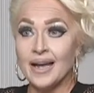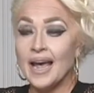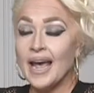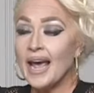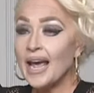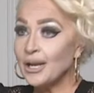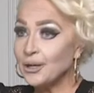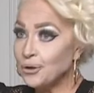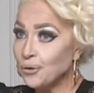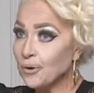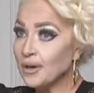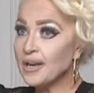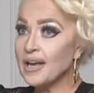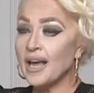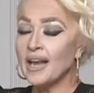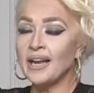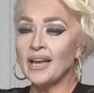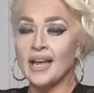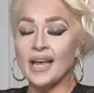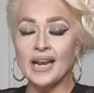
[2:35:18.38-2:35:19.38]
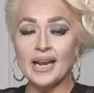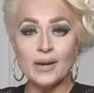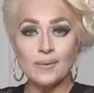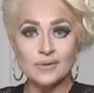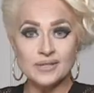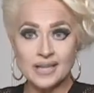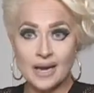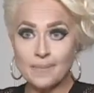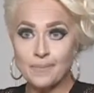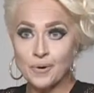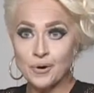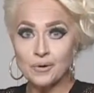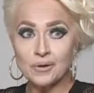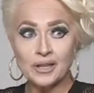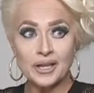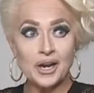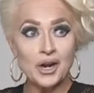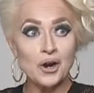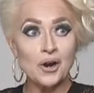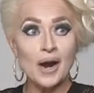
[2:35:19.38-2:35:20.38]
And you're getting it. It was up
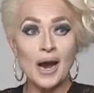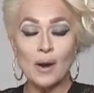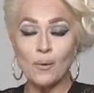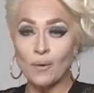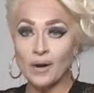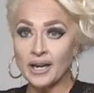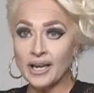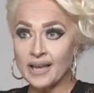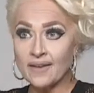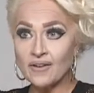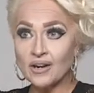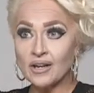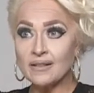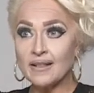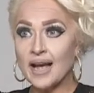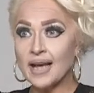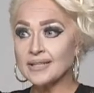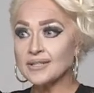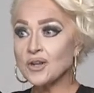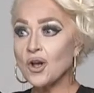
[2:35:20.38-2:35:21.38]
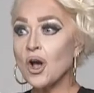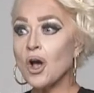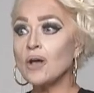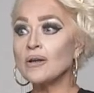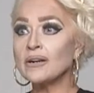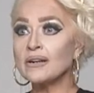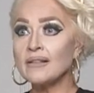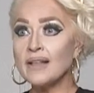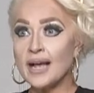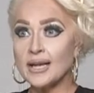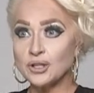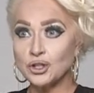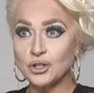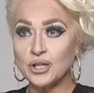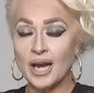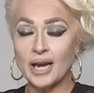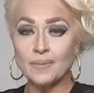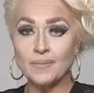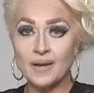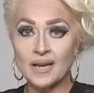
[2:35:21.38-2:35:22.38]
earlier. I want to give it a last call and a last
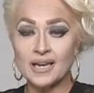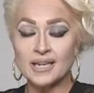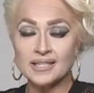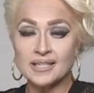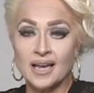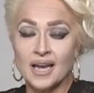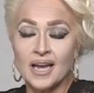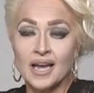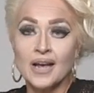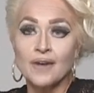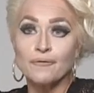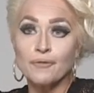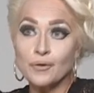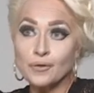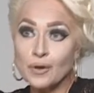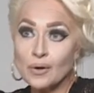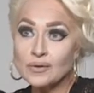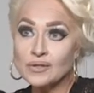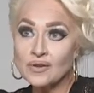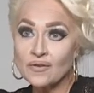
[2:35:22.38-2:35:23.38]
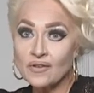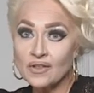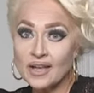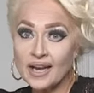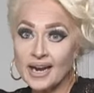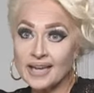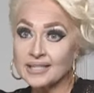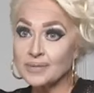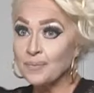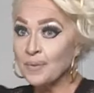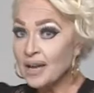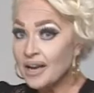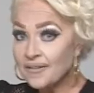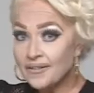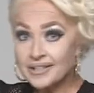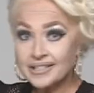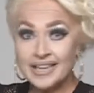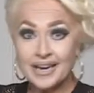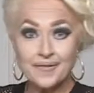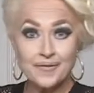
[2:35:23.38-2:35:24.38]
check, because for those of you that ask me
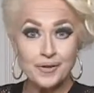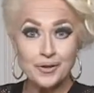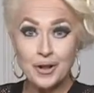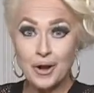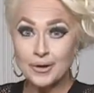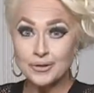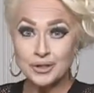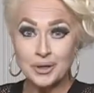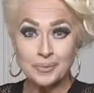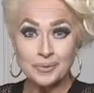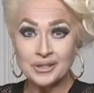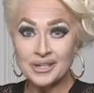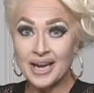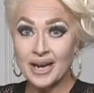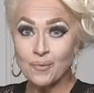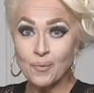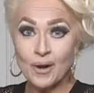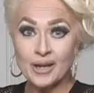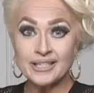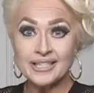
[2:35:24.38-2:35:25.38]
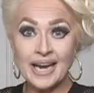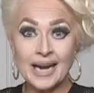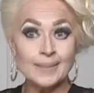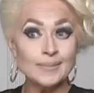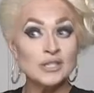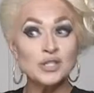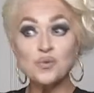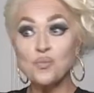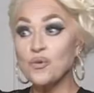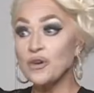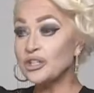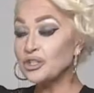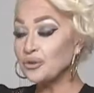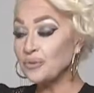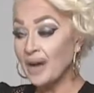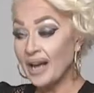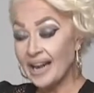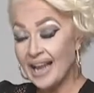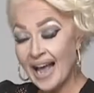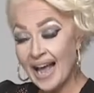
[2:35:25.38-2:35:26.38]
every day for large emerald cut white diamonds, we do
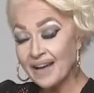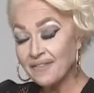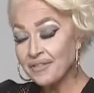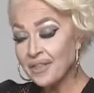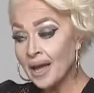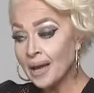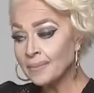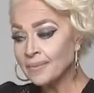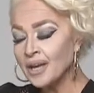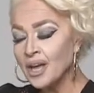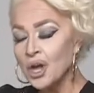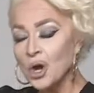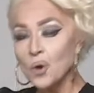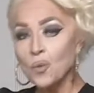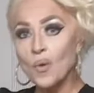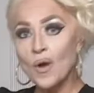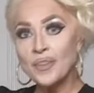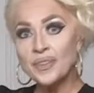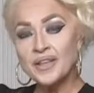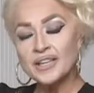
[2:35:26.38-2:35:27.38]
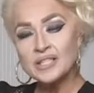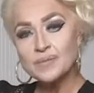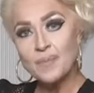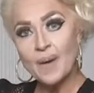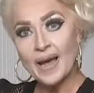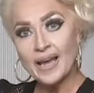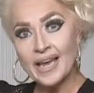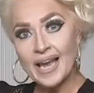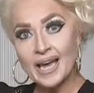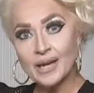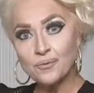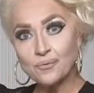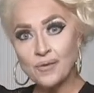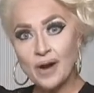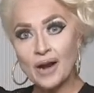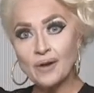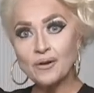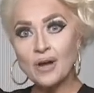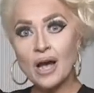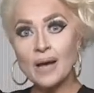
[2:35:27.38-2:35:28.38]
not have them. What this baguette and
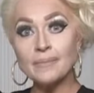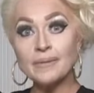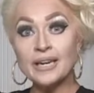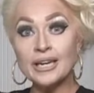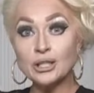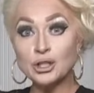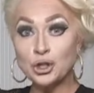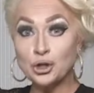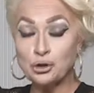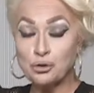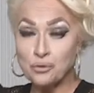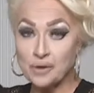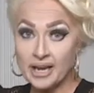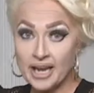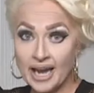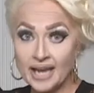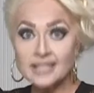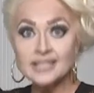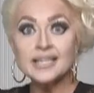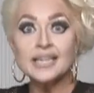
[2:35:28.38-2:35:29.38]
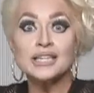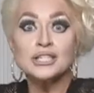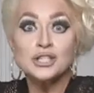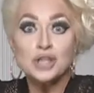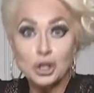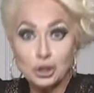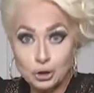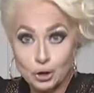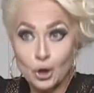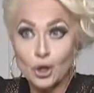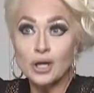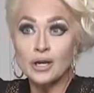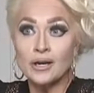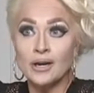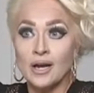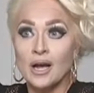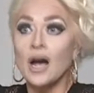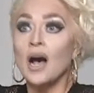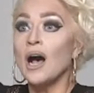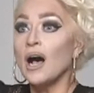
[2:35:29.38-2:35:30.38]
round combination creates is the look
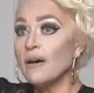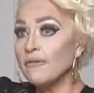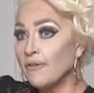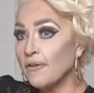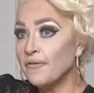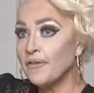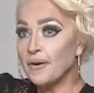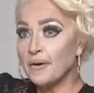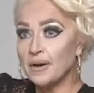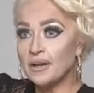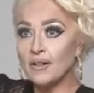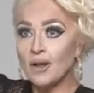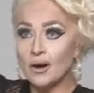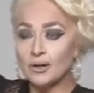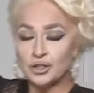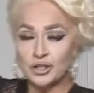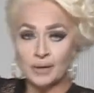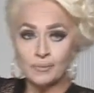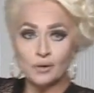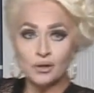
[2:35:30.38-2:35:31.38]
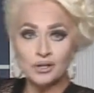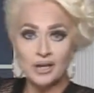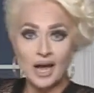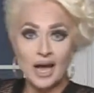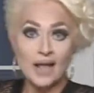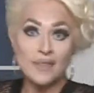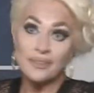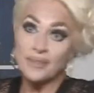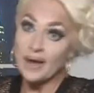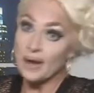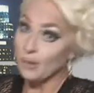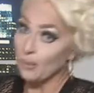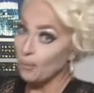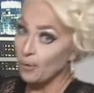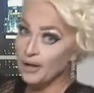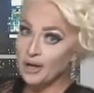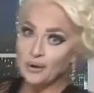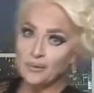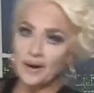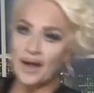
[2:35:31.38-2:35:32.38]
of a very large emerald cut that
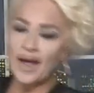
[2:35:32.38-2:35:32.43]
we don't